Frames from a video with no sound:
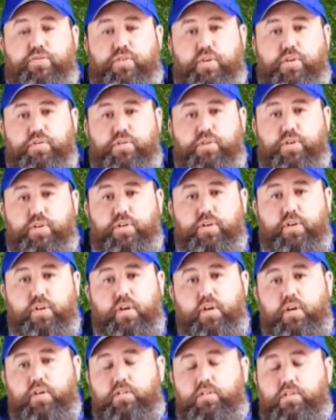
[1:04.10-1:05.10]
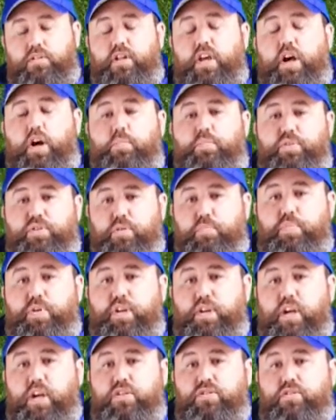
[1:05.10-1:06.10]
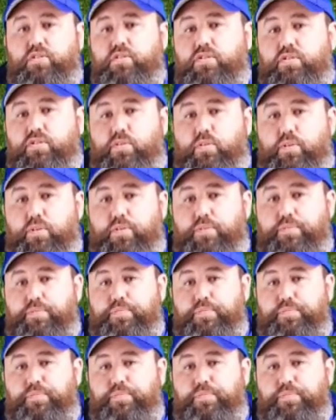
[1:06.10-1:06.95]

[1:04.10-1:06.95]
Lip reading: further, just to help with the pH of the soil.